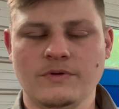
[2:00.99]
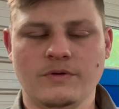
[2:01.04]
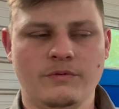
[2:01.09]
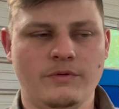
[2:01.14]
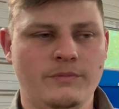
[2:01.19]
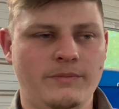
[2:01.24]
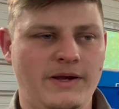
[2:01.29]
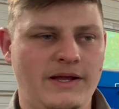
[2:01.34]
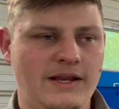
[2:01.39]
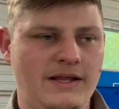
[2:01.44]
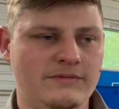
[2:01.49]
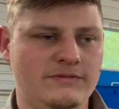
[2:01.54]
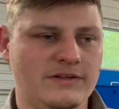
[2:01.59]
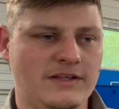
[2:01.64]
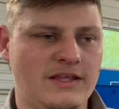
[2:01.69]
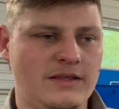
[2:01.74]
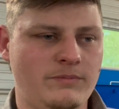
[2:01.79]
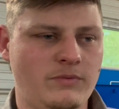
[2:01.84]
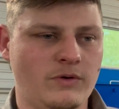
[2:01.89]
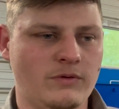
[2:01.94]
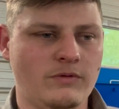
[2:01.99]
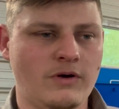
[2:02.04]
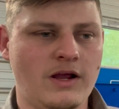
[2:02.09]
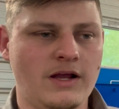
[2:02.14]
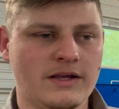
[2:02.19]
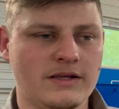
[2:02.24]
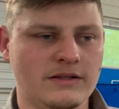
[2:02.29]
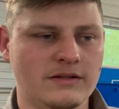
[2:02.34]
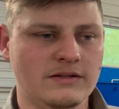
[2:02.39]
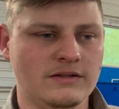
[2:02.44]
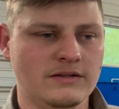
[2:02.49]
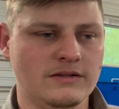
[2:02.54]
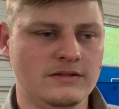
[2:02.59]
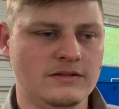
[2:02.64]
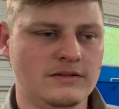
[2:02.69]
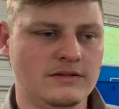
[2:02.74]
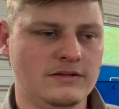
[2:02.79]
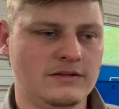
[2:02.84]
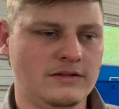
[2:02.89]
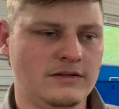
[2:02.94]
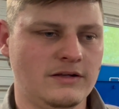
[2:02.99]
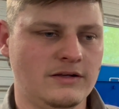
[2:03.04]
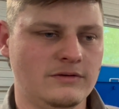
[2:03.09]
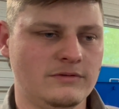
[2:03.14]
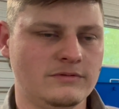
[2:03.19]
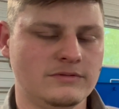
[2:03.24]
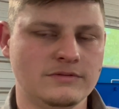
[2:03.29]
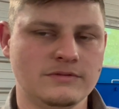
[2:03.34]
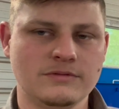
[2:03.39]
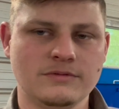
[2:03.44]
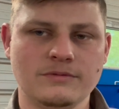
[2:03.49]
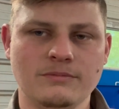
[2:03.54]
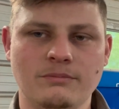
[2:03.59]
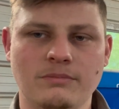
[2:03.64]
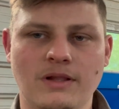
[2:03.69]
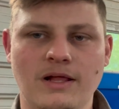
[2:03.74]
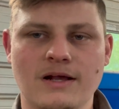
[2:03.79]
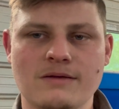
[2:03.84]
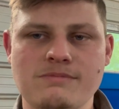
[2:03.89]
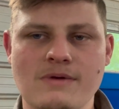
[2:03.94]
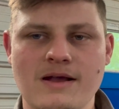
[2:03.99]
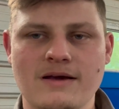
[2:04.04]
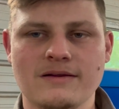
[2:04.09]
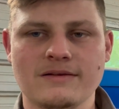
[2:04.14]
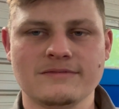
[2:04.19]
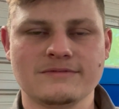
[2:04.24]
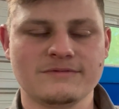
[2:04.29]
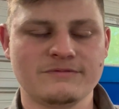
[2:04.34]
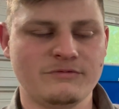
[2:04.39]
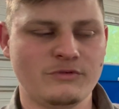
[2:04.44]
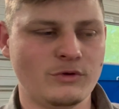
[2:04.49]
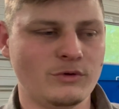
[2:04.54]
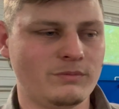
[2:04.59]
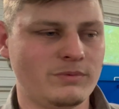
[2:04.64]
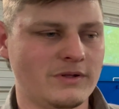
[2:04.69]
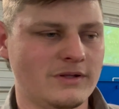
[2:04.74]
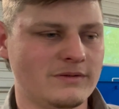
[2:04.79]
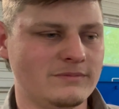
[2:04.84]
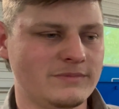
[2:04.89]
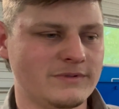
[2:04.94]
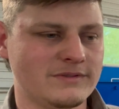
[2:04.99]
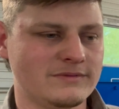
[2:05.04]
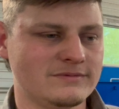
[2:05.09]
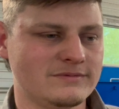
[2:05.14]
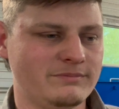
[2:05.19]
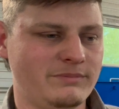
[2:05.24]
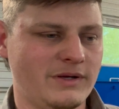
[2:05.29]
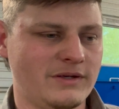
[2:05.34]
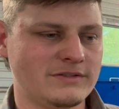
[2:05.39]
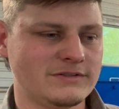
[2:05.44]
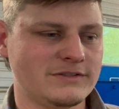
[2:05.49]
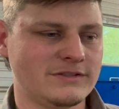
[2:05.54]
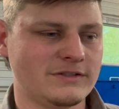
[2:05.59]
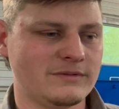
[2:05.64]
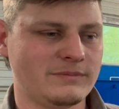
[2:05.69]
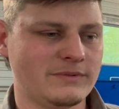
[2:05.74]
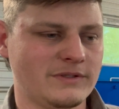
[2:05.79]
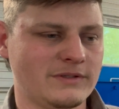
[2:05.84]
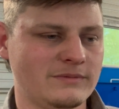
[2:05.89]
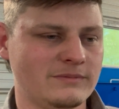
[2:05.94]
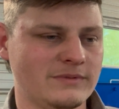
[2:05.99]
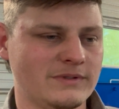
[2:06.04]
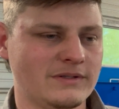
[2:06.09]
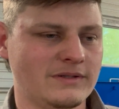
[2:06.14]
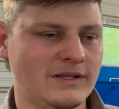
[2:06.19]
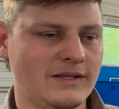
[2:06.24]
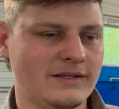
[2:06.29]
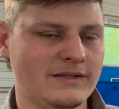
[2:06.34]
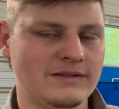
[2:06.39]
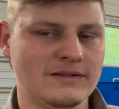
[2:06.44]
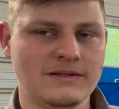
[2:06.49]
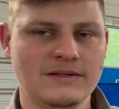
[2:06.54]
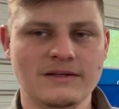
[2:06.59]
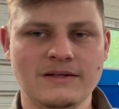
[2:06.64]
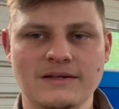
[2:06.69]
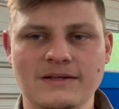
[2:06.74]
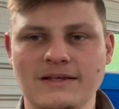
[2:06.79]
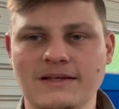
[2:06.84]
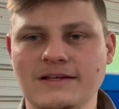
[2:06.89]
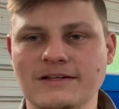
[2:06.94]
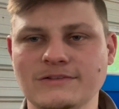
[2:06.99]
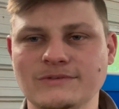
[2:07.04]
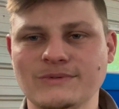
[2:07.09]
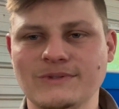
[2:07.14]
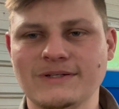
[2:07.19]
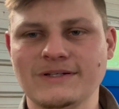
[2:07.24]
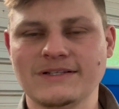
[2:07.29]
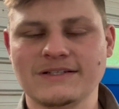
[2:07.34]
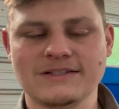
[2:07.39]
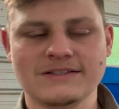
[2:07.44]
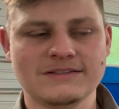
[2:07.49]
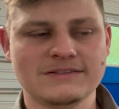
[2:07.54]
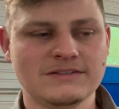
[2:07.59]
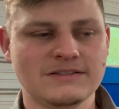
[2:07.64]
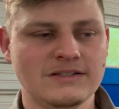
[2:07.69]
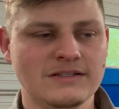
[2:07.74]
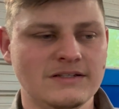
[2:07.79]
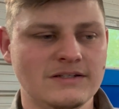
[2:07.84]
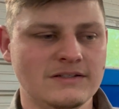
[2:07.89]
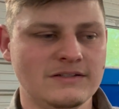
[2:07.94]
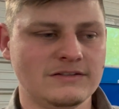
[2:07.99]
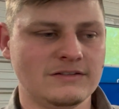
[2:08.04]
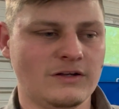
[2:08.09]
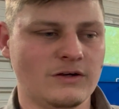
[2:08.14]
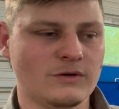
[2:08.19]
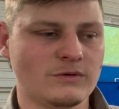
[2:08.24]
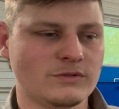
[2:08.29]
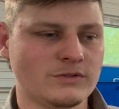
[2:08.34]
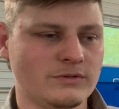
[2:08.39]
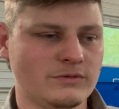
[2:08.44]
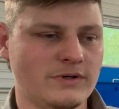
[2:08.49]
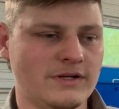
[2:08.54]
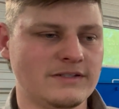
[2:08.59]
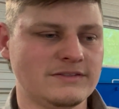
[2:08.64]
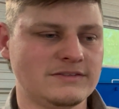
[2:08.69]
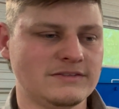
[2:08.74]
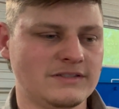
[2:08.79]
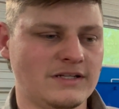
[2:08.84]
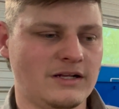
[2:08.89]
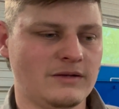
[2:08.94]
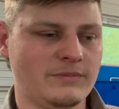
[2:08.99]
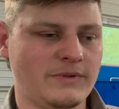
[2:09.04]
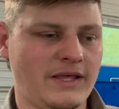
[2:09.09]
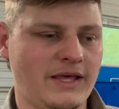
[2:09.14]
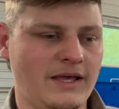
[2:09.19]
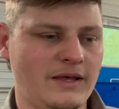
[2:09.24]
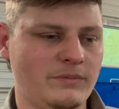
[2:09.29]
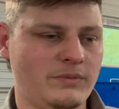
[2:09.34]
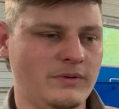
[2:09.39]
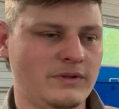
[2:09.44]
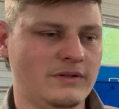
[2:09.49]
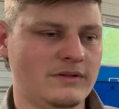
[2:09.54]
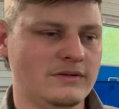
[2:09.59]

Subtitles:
We might have to keep on rocking the, block mounted fuel pump and power steering pump, but hey, it is what it is. As long as we're racing, I'll be happy.